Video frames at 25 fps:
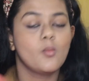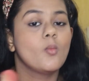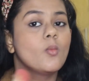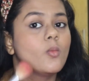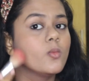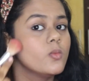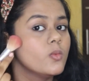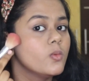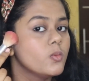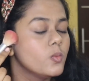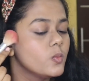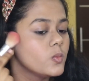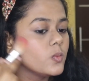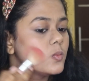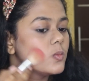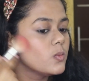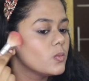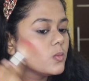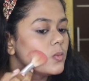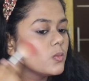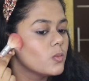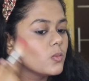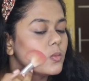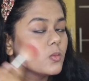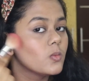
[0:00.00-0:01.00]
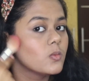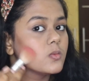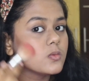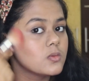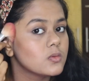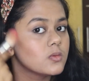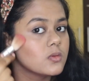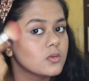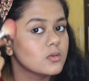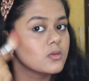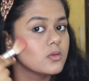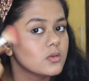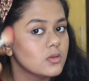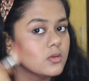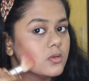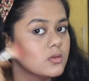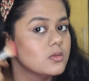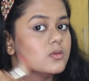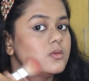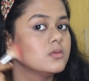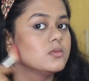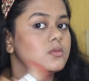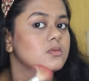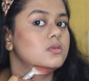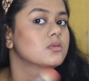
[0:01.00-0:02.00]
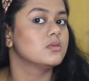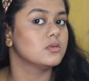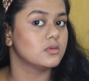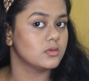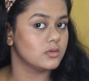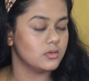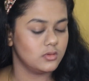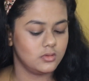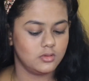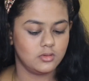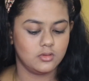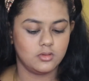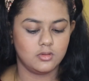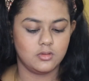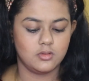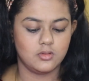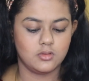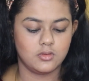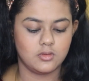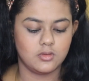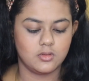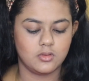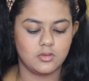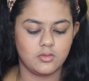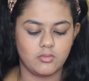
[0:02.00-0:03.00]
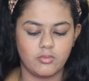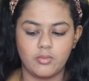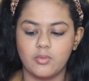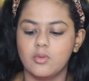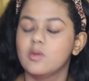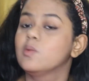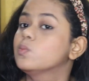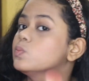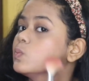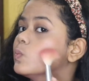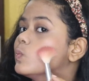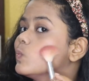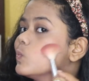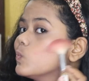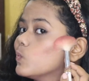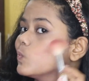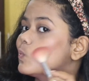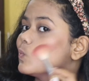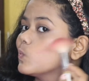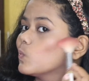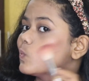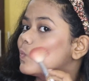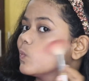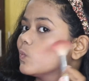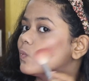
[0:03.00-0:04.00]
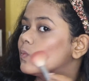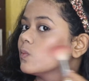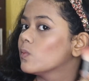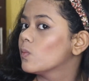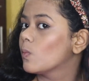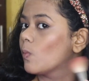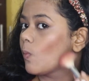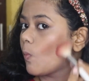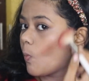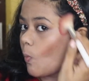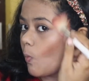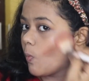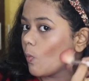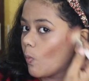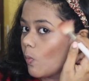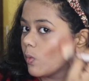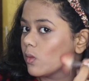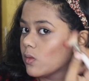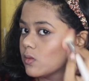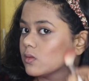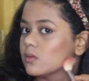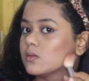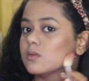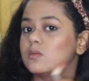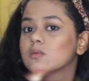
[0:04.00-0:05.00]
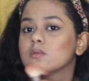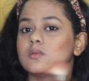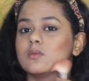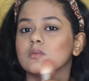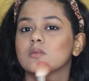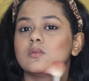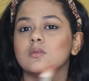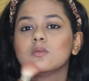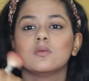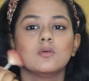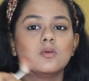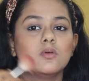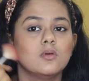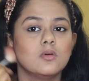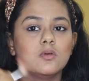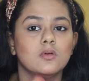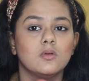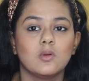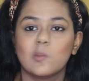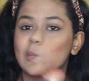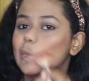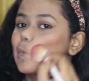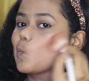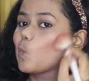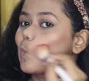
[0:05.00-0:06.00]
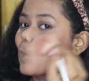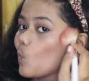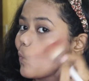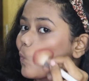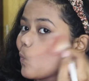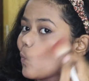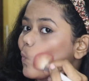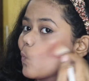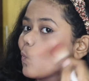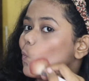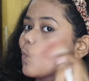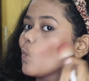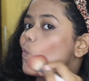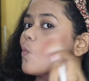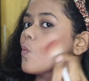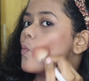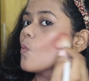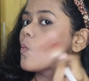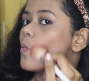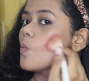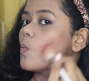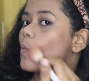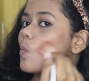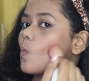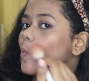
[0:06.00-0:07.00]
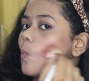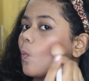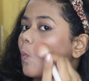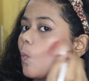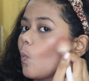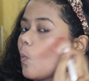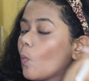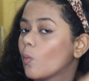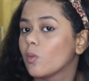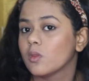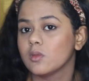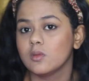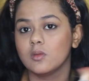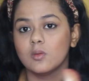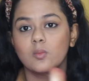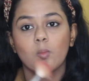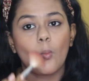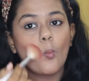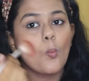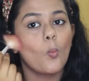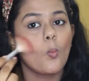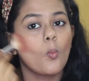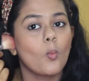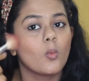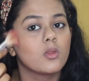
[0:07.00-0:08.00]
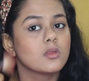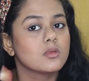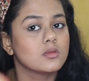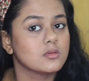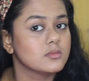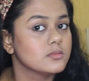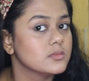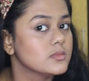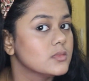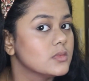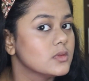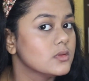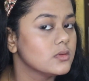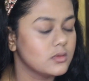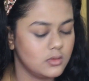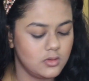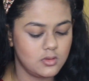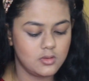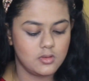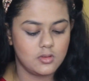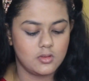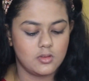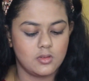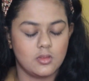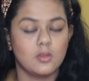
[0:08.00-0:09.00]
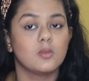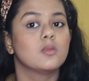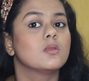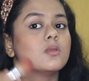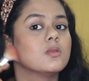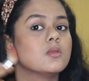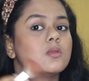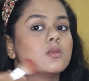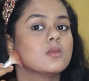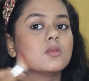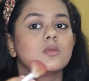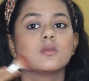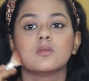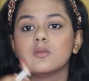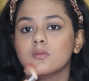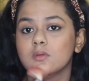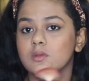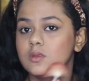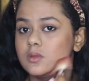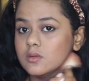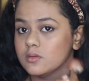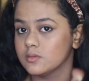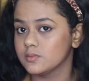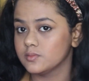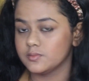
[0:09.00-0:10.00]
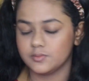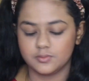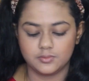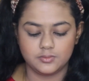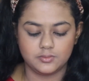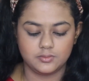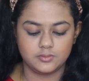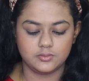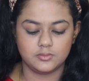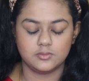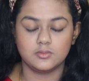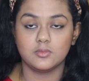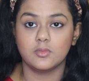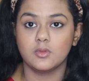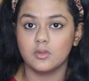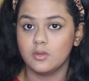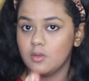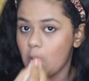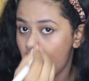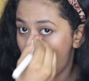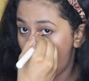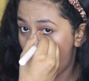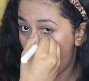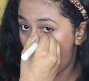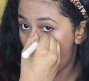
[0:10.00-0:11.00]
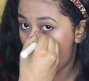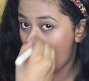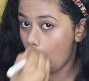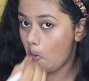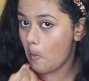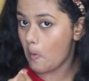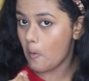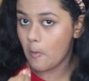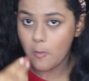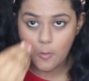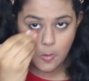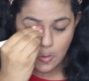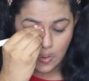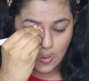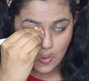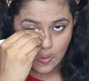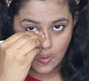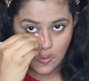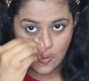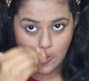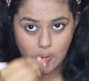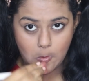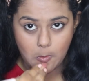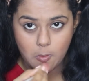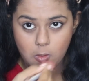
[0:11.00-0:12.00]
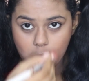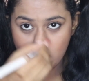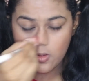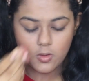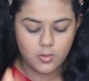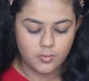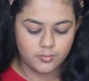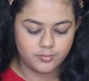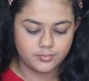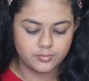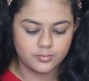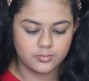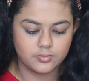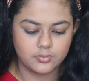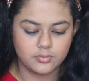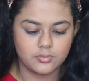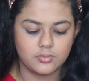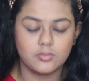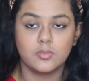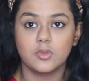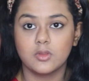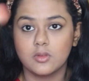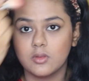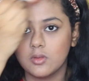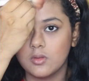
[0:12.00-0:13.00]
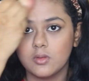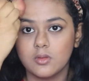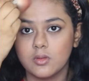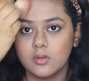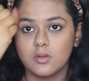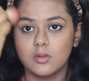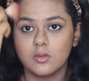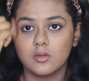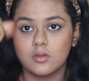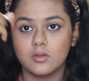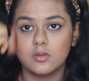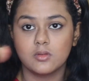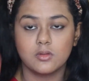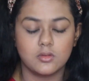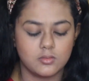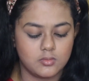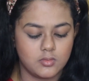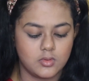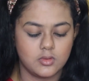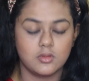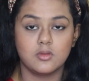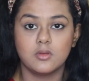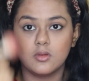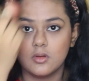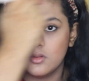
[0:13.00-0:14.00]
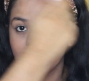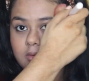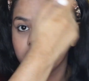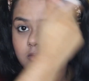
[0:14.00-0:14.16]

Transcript: and now I'm just bronzing my face using the L'Oreal's Back to Bronze bronzer in the shade 02 Sun Kiss. And it's very important to have some warmth in your face, otherwise it just looks flat and that doesn't look good.